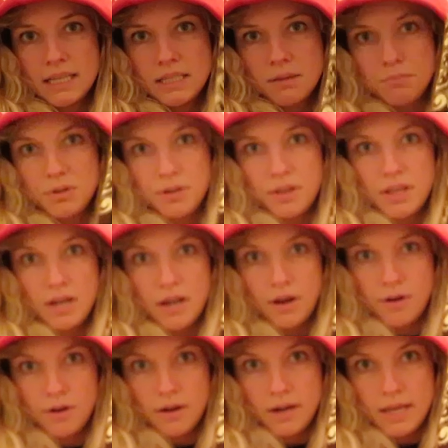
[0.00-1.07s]
black zipper
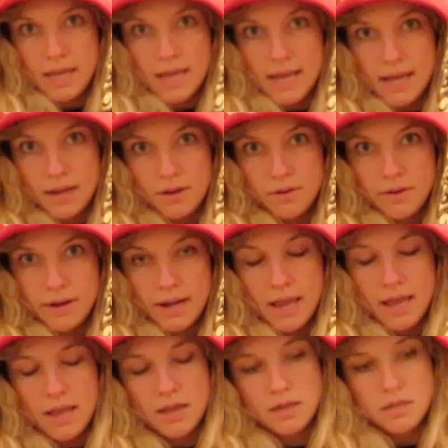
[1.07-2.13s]
that I already had
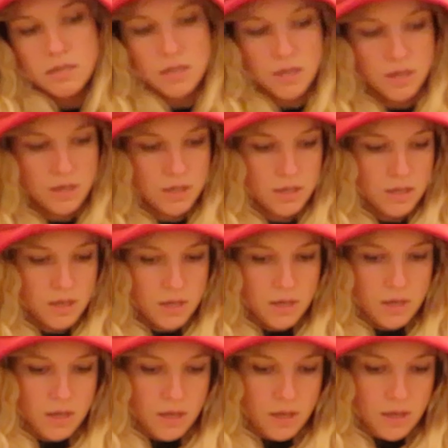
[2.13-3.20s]
on hand,
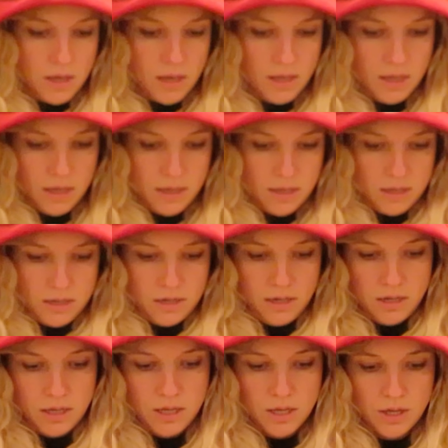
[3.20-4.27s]

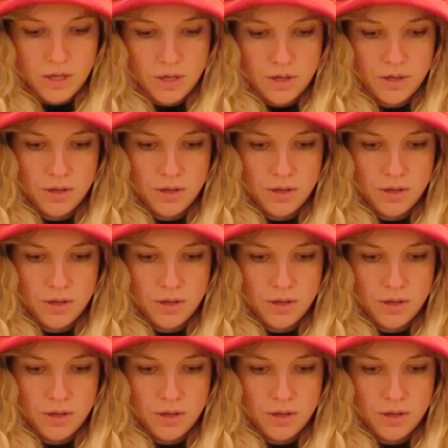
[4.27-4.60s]
and